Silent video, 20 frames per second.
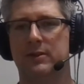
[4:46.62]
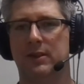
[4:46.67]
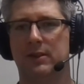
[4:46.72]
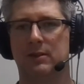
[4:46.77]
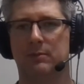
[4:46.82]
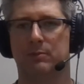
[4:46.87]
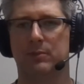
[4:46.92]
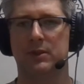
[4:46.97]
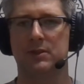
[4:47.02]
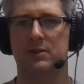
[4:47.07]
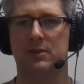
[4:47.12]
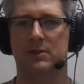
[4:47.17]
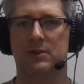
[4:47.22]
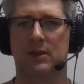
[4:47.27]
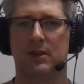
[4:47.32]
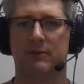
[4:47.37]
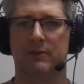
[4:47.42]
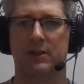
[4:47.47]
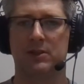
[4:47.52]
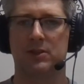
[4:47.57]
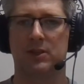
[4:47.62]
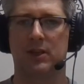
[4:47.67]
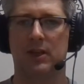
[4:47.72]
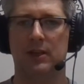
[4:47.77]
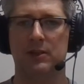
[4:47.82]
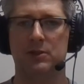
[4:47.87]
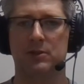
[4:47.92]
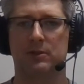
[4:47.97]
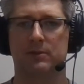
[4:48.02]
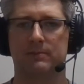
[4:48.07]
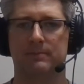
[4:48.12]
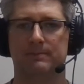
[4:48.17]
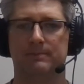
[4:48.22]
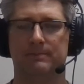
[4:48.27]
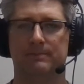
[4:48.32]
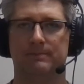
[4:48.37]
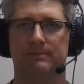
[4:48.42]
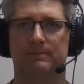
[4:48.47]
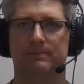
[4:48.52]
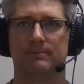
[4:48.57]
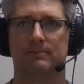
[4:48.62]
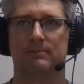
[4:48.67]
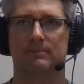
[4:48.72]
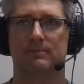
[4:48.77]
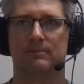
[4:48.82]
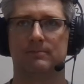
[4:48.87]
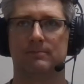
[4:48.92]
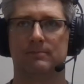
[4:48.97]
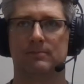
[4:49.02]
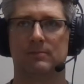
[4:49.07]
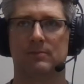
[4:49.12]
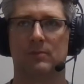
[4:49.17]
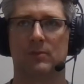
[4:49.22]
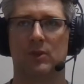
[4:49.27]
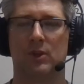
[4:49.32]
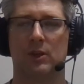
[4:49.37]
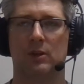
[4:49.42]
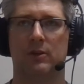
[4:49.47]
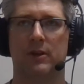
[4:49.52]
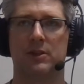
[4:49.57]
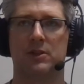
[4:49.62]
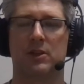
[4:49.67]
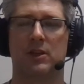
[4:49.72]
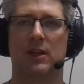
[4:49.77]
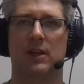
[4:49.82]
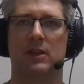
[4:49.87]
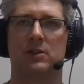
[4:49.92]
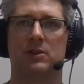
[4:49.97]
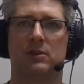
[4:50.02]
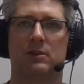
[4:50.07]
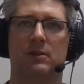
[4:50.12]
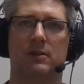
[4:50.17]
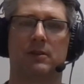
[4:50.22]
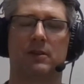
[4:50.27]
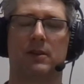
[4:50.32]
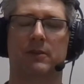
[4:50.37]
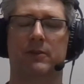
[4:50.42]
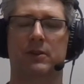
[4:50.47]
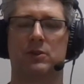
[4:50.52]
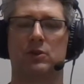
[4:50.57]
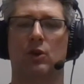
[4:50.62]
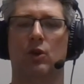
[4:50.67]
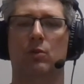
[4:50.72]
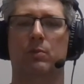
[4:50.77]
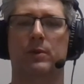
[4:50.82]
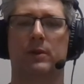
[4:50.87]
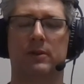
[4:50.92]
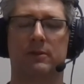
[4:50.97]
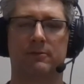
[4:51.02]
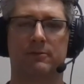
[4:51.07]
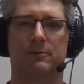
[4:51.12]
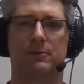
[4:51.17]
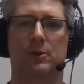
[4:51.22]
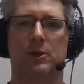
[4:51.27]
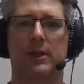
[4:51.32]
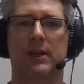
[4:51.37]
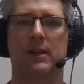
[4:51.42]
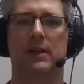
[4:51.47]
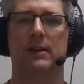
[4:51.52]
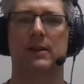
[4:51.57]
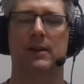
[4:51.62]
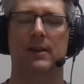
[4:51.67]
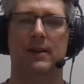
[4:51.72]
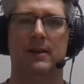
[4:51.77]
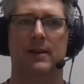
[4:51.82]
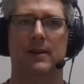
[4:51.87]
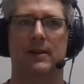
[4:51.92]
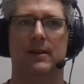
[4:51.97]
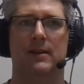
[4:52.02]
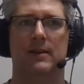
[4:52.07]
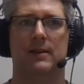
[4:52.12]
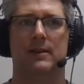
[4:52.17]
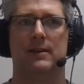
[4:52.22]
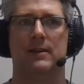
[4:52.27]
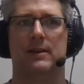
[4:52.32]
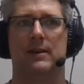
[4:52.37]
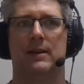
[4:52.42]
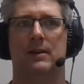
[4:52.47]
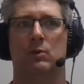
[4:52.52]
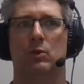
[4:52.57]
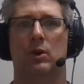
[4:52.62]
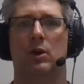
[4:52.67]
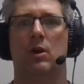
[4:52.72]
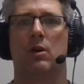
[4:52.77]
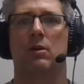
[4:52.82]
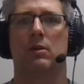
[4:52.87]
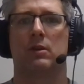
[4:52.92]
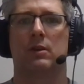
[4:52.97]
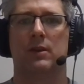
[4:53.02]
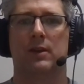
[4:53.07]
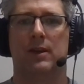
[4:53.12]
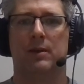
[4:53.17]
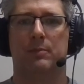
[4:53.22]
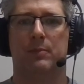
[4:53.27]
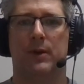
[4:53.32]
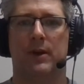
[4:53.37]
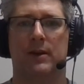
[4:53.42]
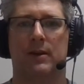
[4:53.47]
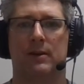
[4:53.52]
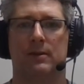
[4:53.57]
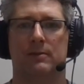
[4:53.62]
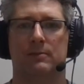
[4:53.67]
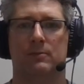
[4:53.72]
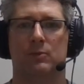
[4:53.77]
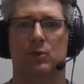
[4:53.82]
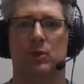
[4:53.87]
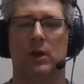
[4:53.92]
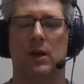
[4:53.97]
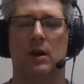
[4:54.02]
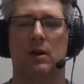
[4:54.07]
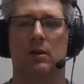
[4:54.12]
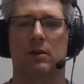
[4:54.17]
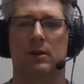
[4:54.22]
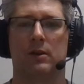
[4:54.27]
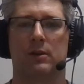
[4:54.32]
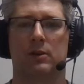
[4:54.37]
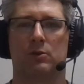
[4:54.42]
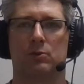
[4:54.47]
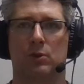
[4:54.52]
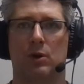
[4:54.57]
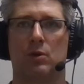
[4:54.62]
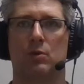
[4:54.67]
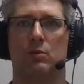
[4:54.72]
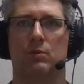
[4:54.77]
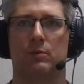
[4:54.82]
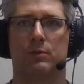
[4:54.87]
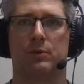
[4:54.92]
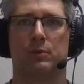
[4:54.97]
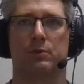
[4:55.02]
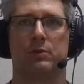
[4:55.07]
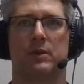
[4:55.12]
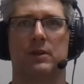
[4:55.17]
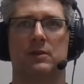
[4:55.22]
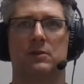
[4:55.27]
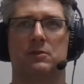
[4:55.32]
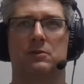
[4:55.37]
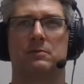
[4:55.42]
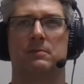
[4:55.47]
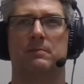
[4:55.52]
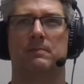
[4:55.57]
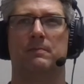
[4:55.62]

business out of education. Education, if it's open and free, we're all going to get better. We're all going to grow through this.